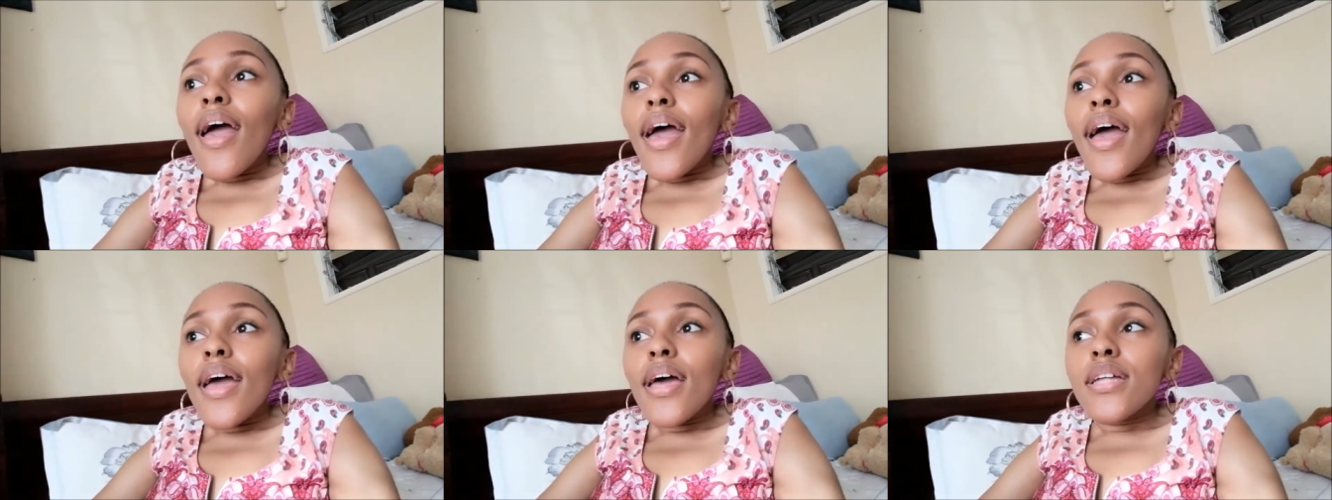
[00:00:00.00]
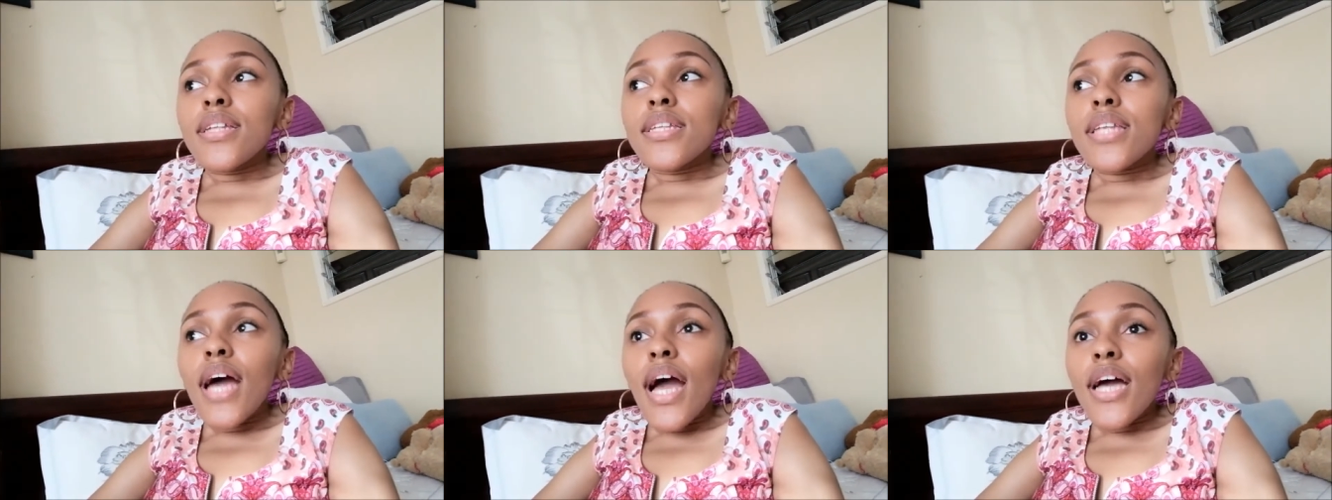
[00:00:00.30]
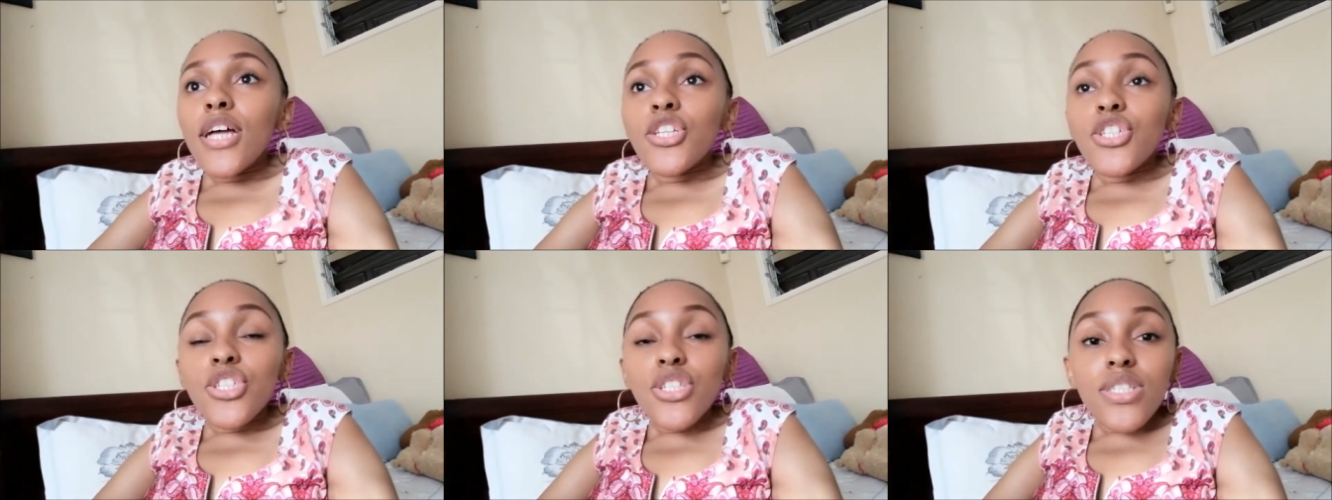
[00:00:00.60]
And
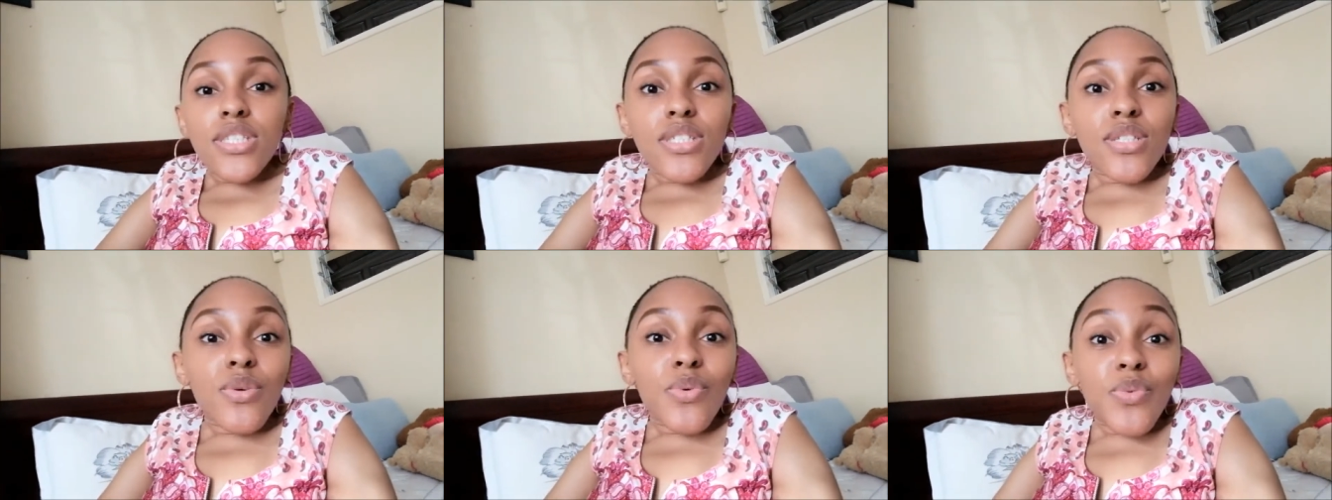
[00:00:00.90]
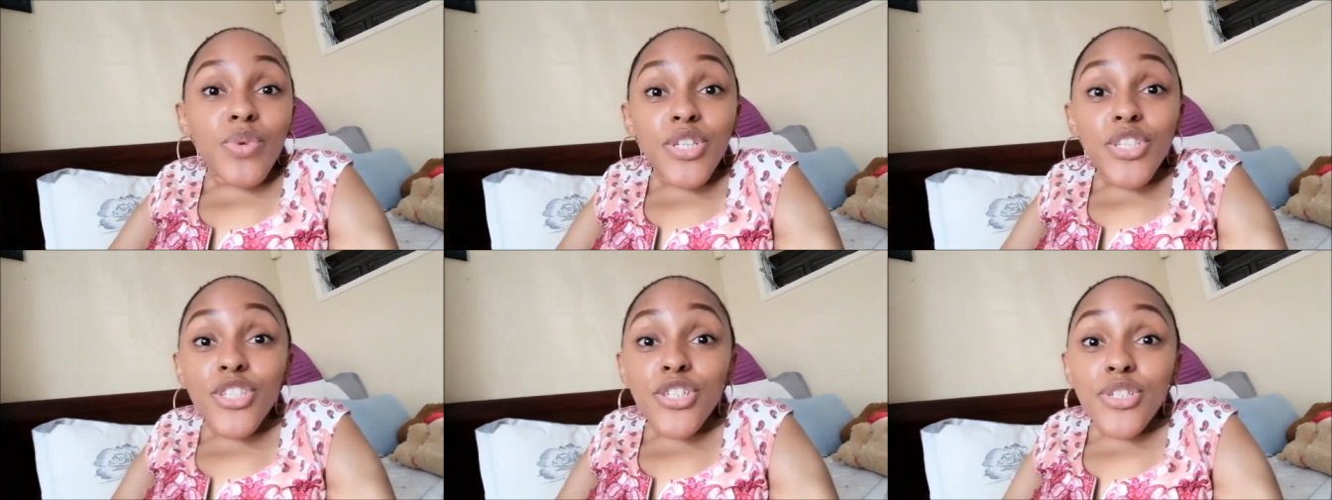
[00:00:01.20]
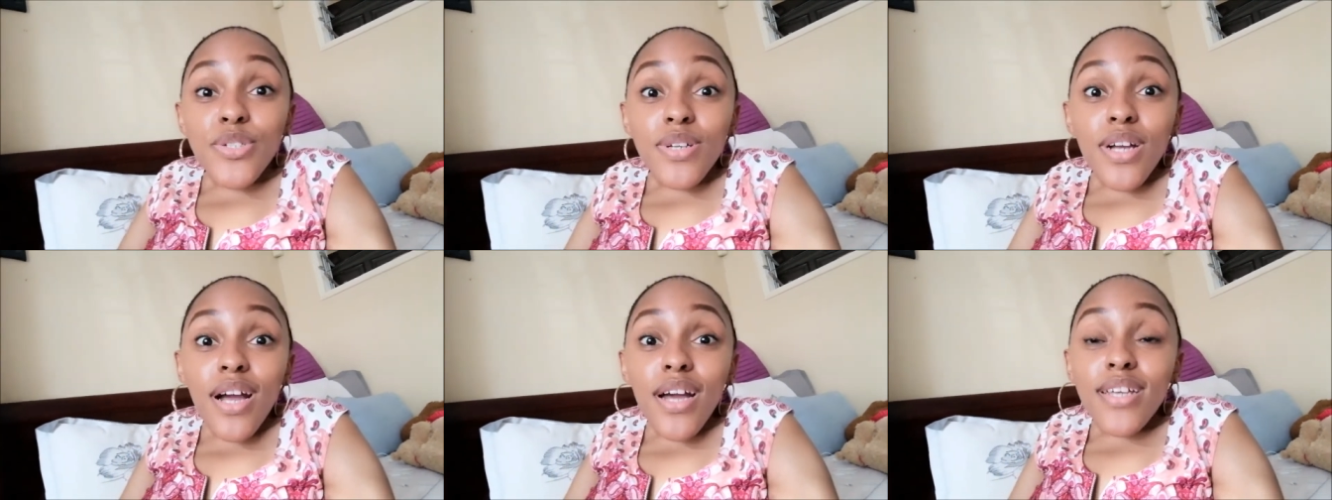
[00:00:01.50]
I just wish
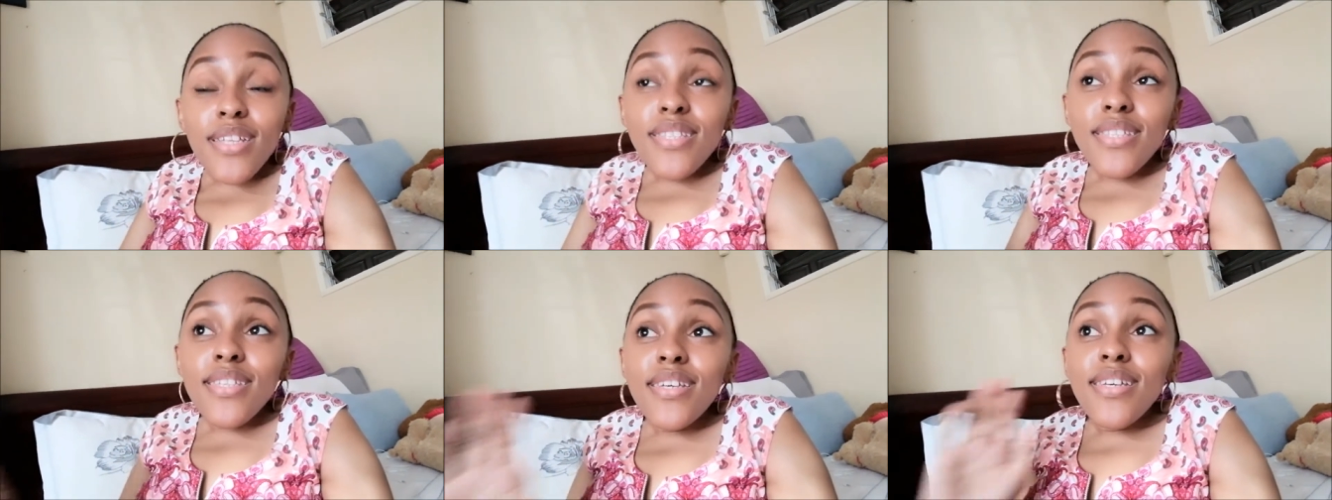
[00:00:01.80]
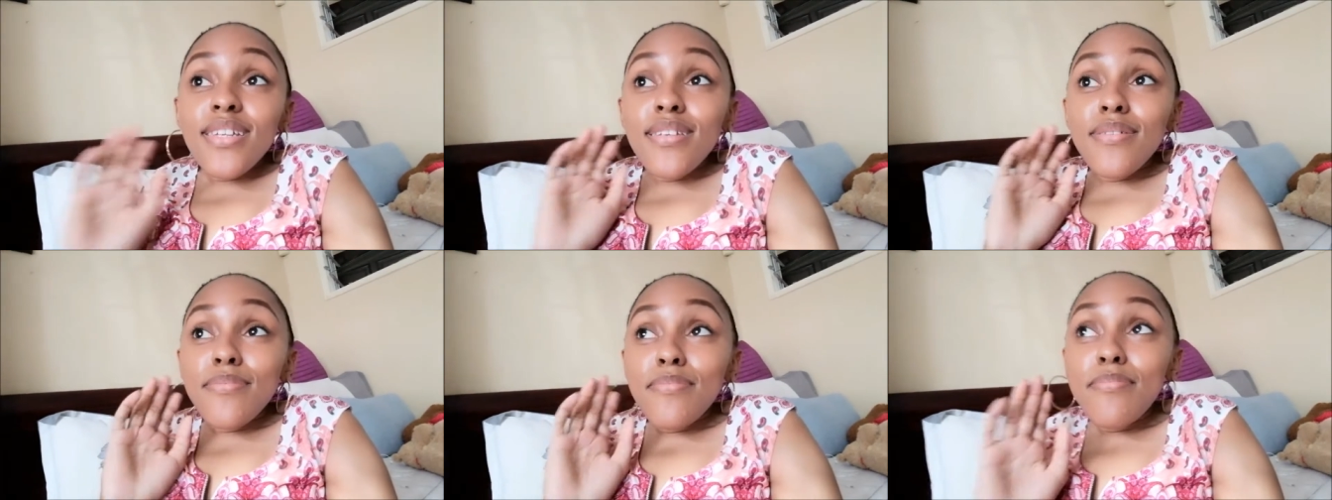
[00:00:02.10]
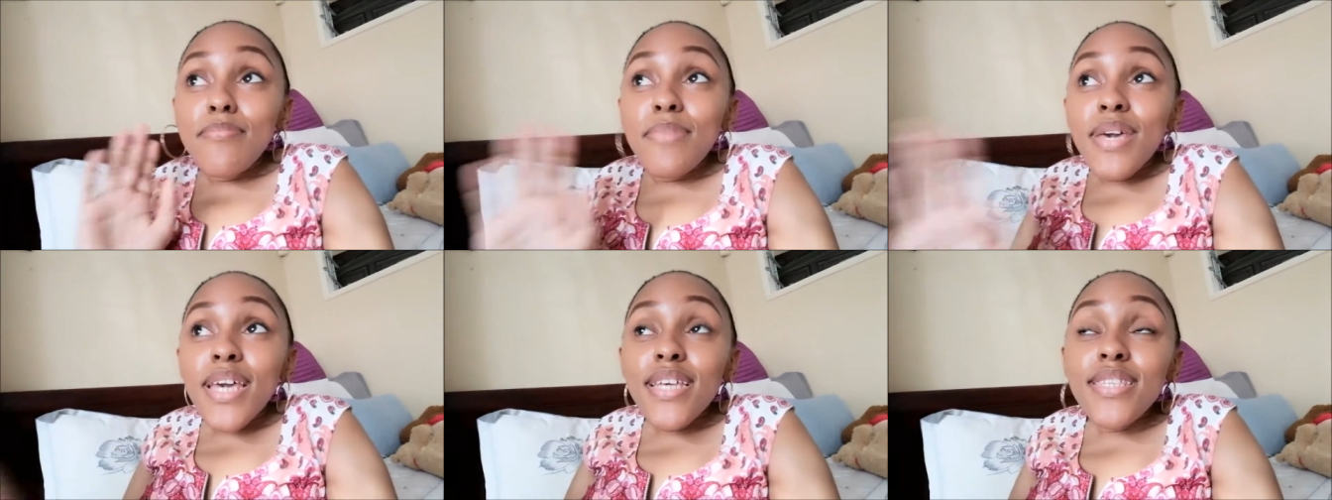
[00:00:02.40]
you guys an
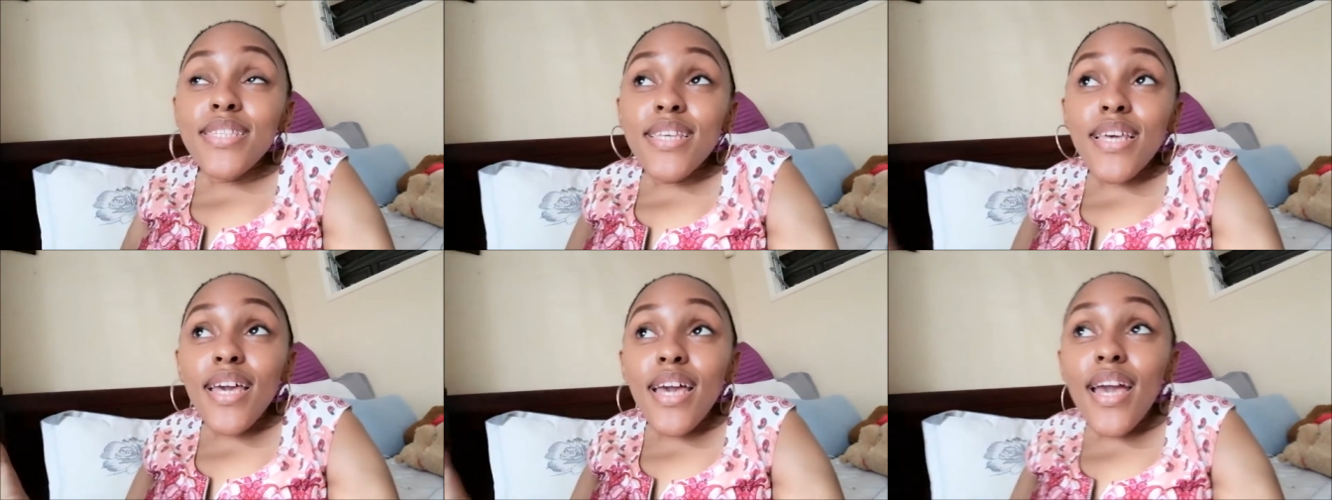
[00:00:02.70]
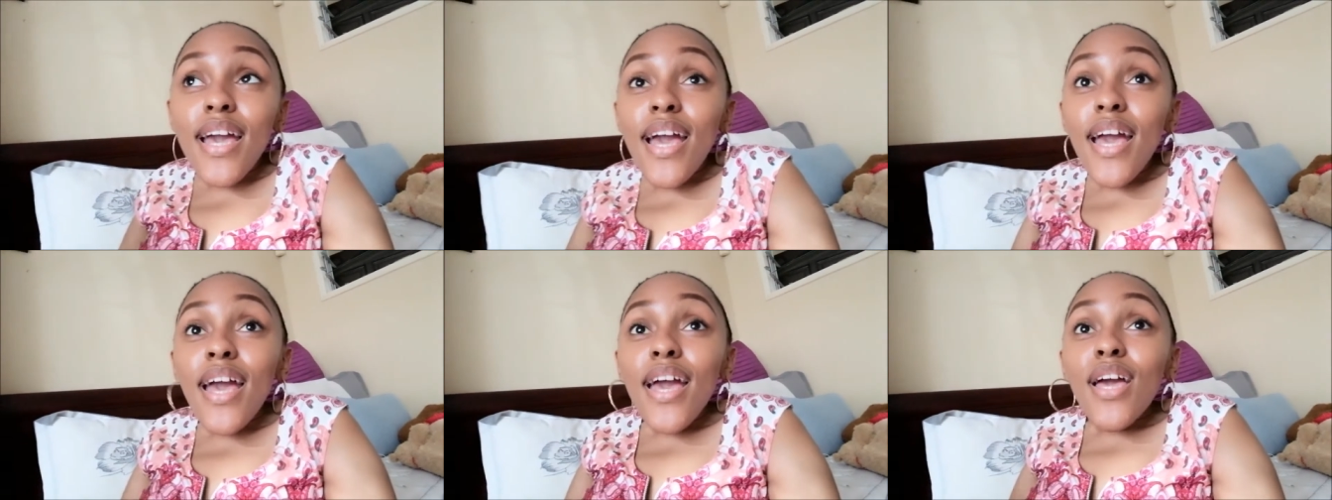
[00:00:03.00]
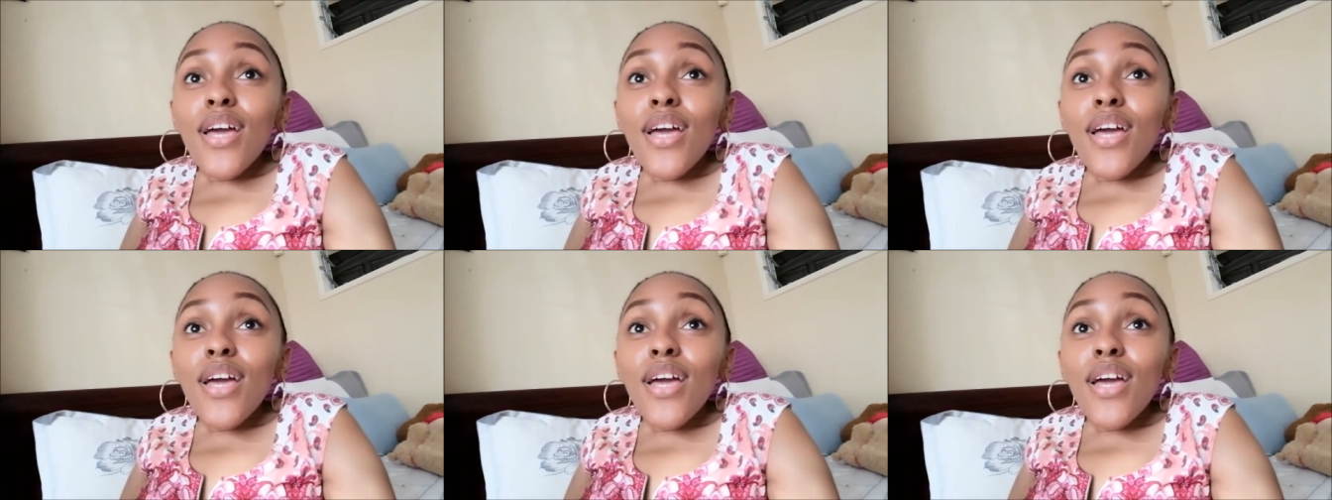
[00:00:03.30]
amazing